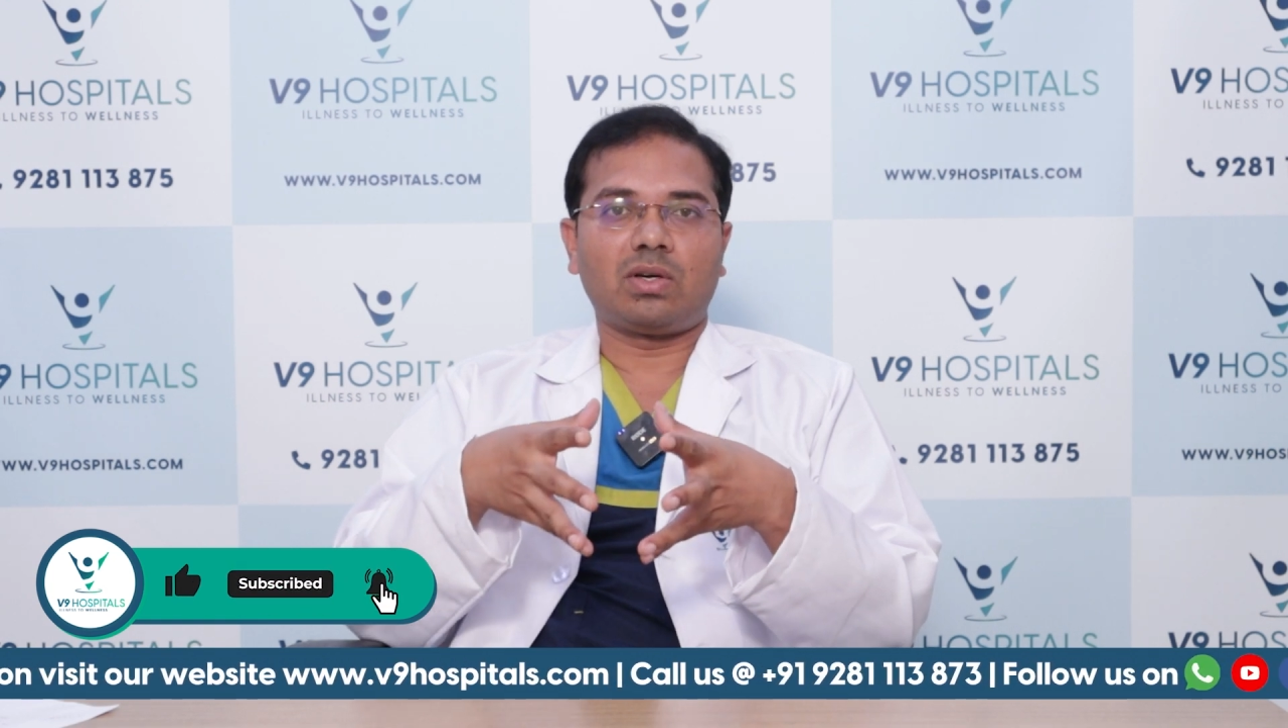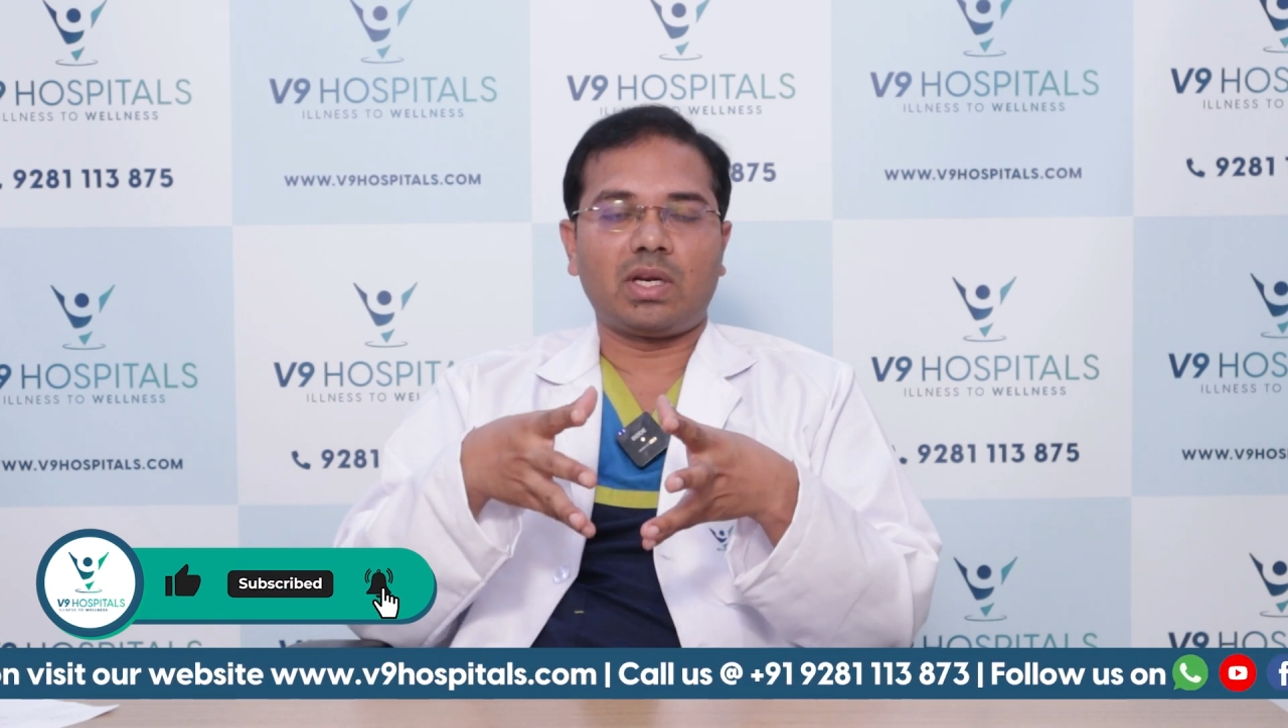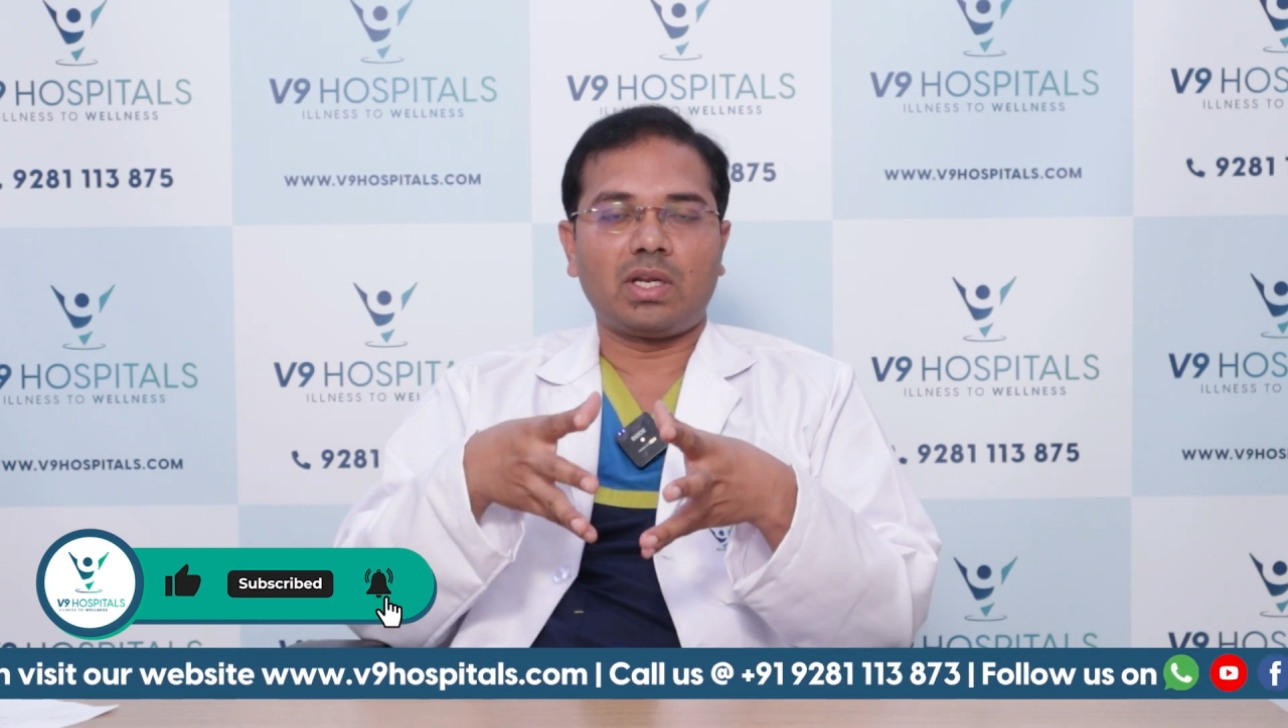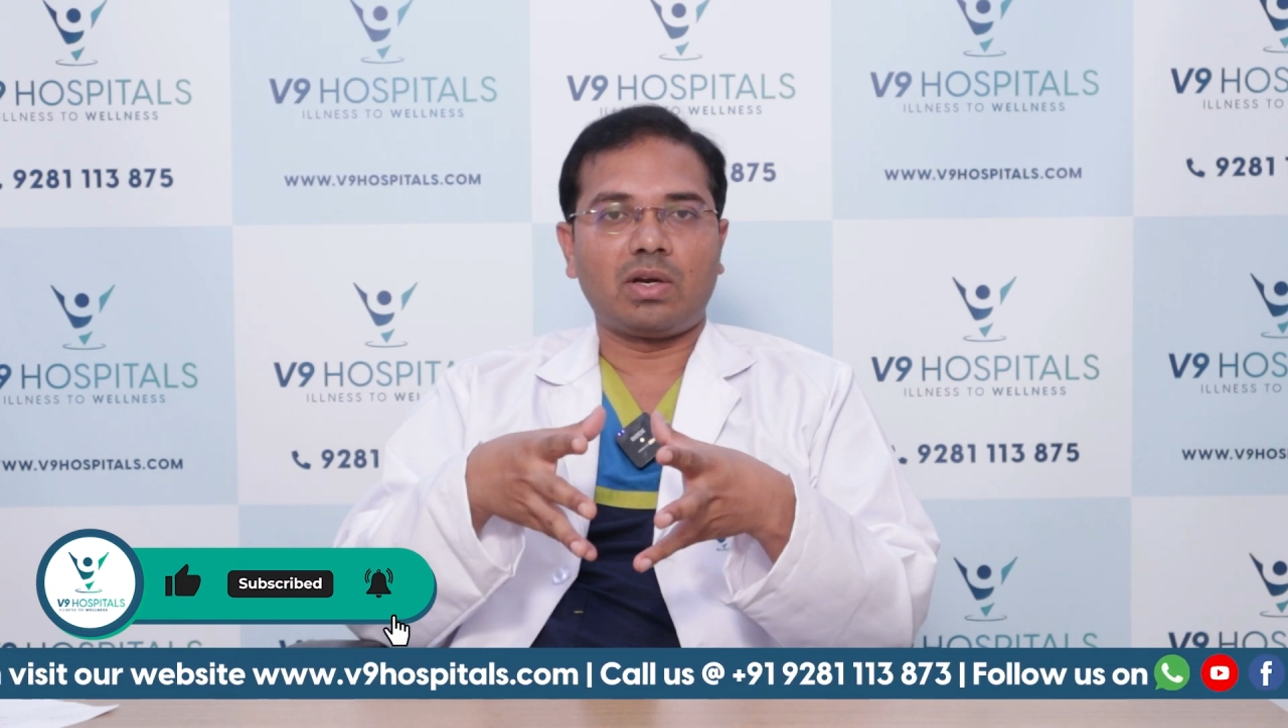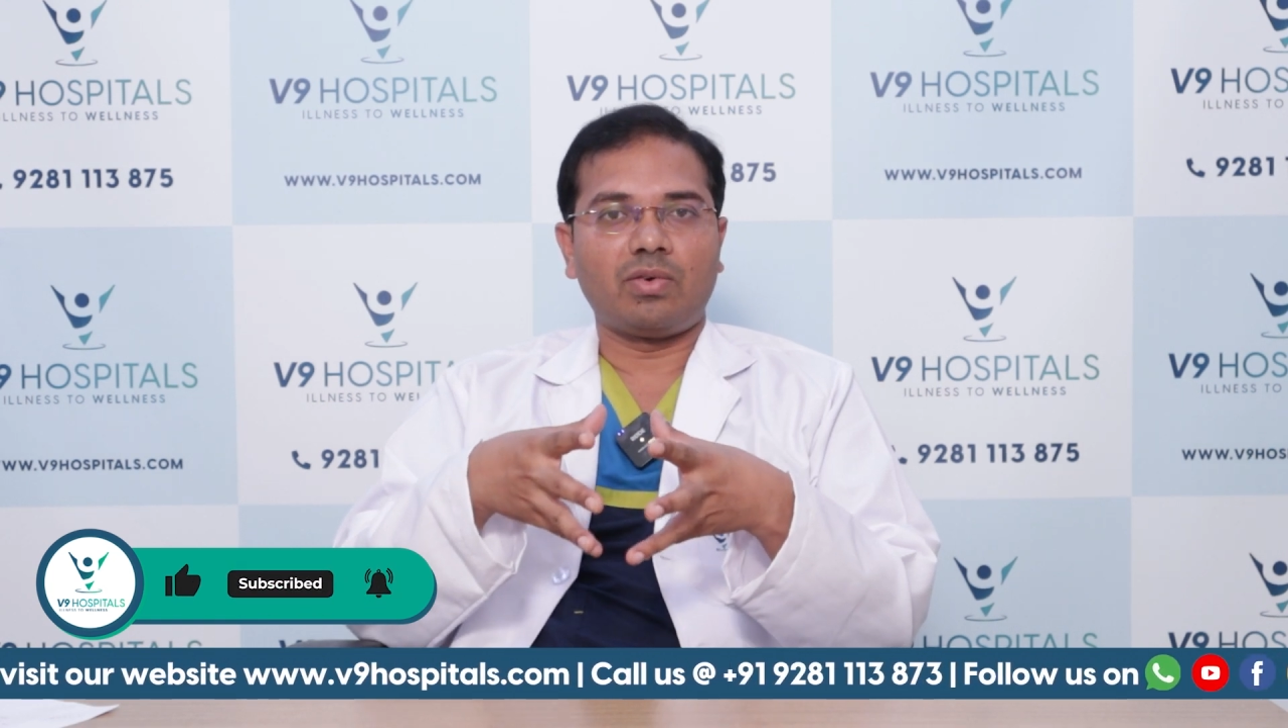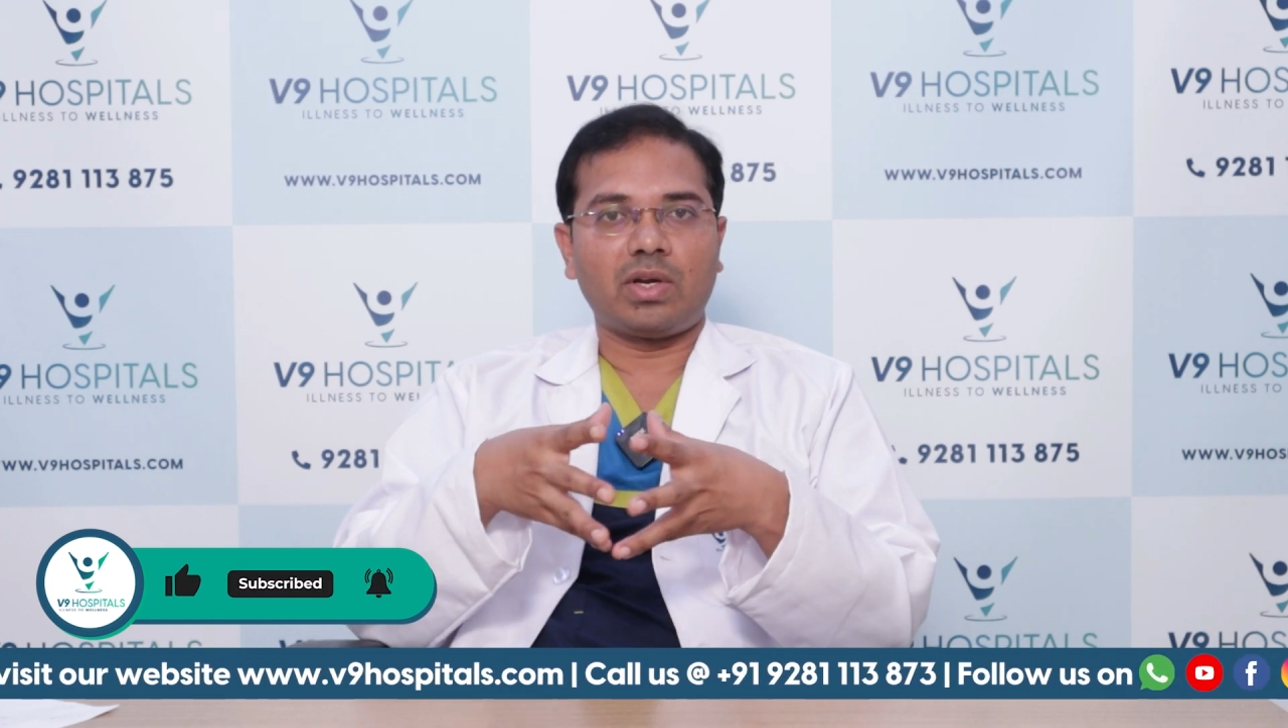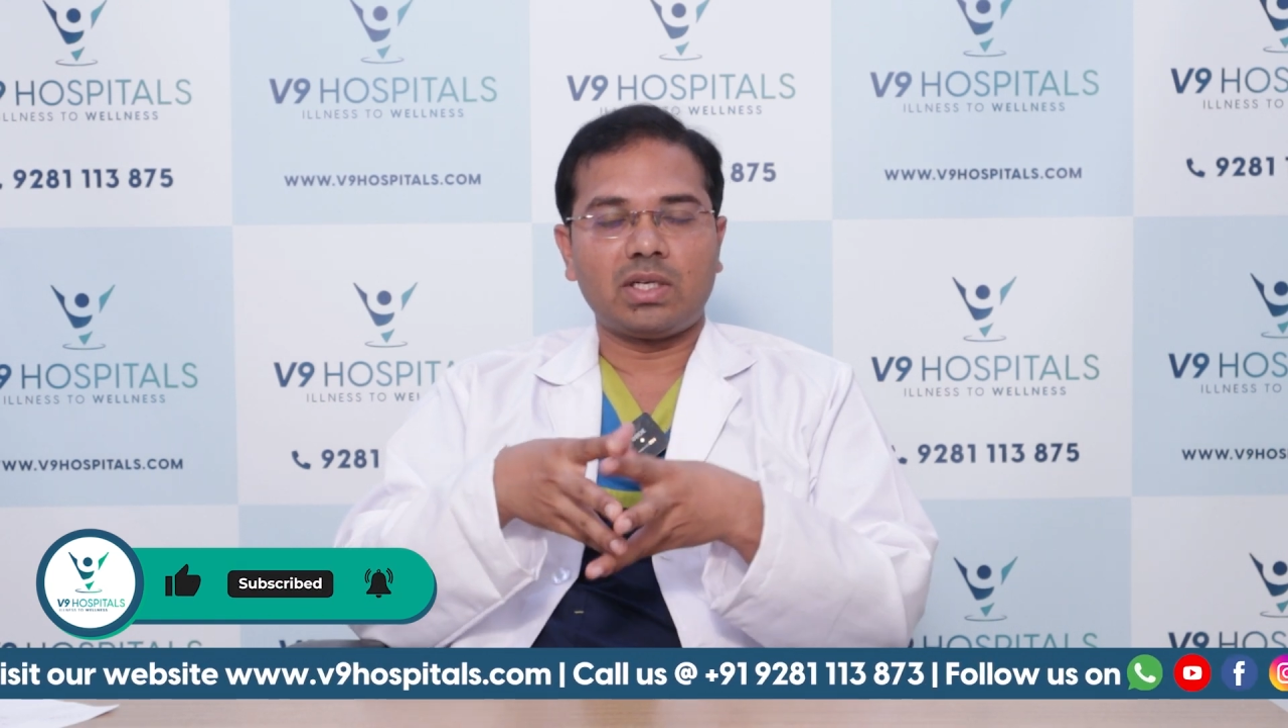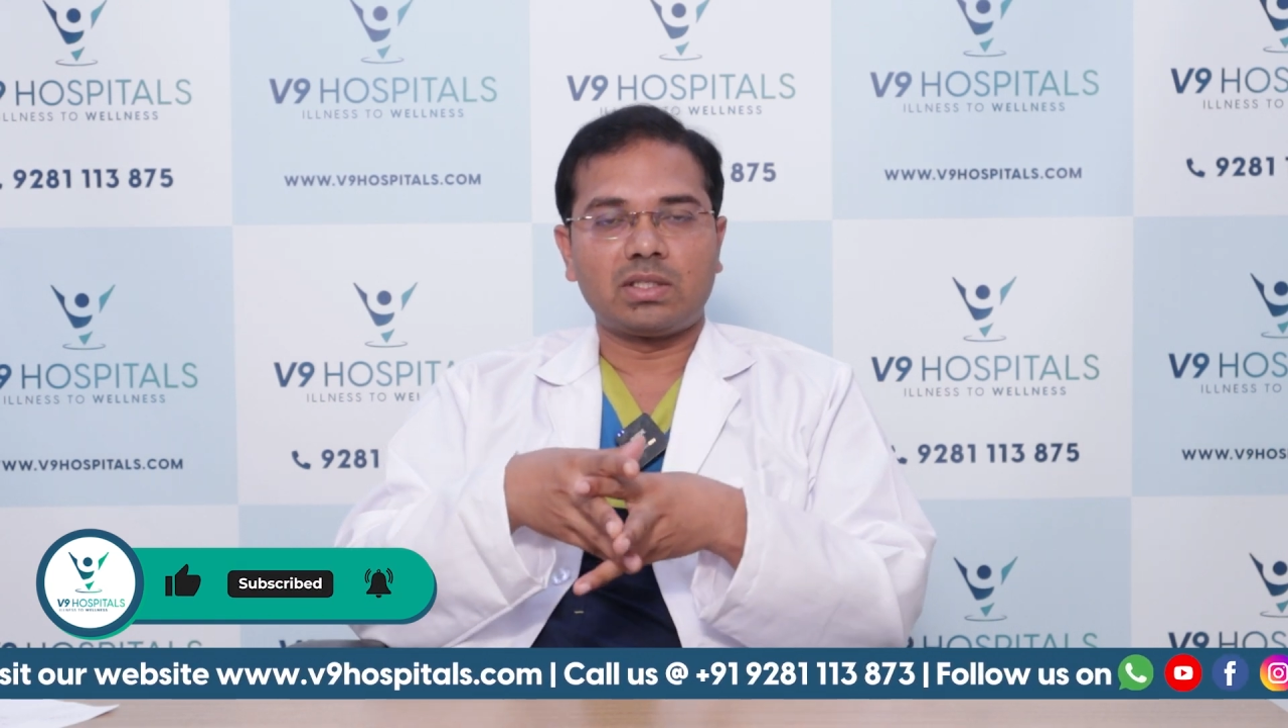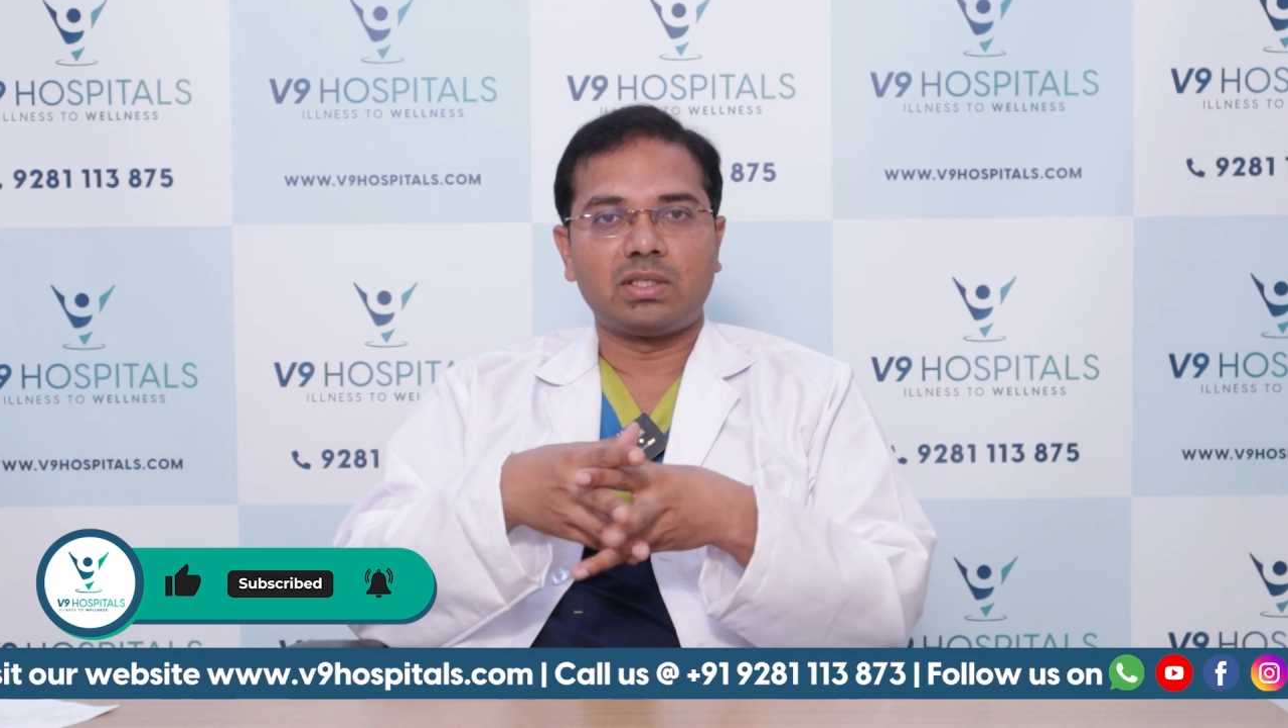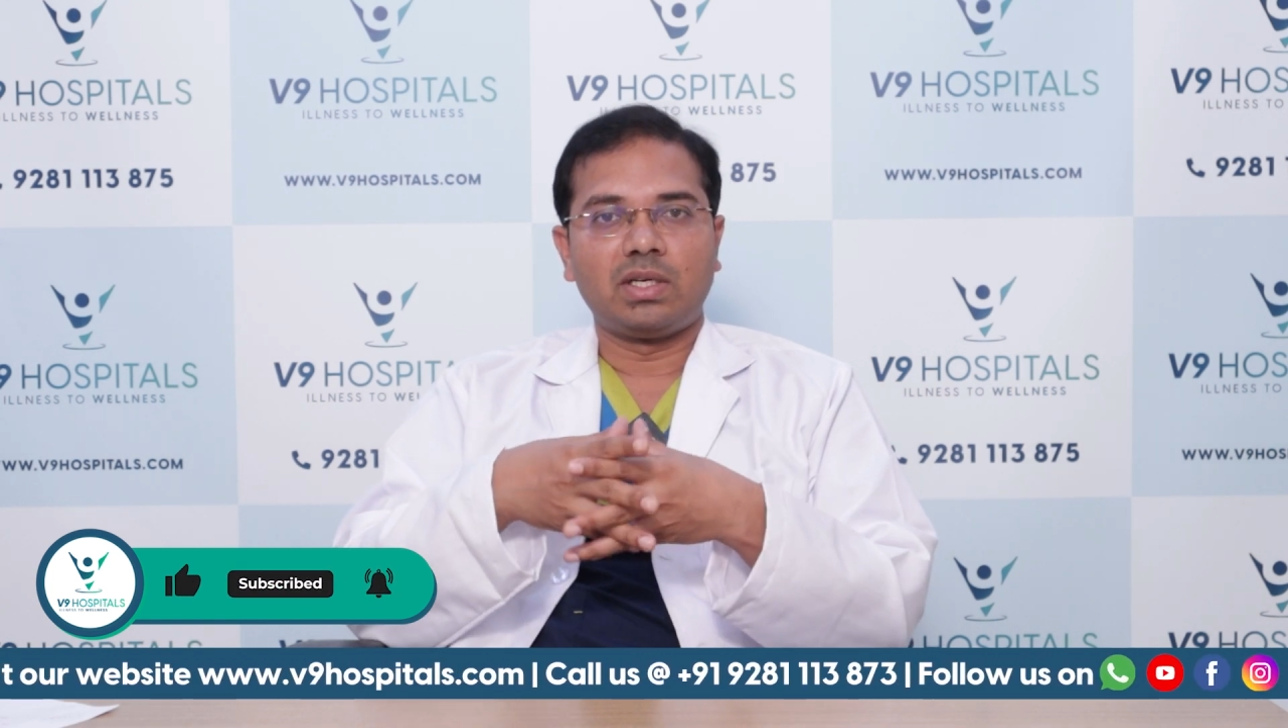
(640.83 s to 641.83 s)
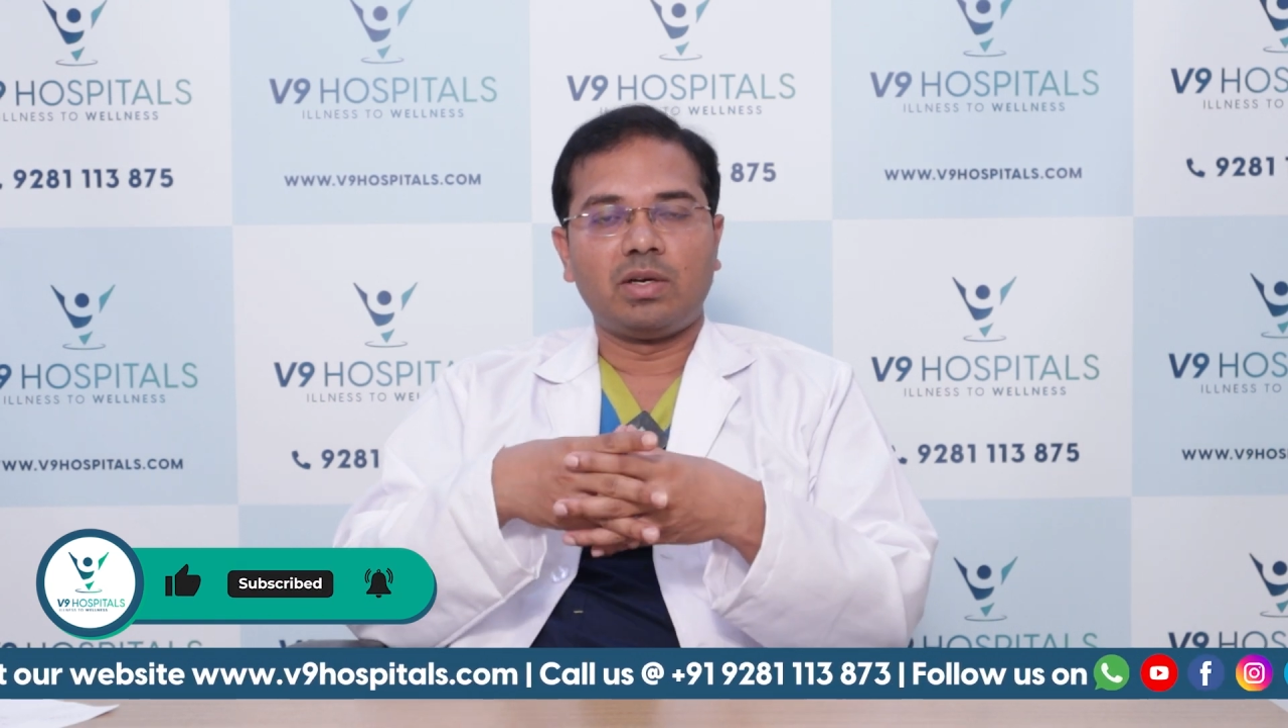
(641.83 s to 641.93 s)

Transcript: or any queries,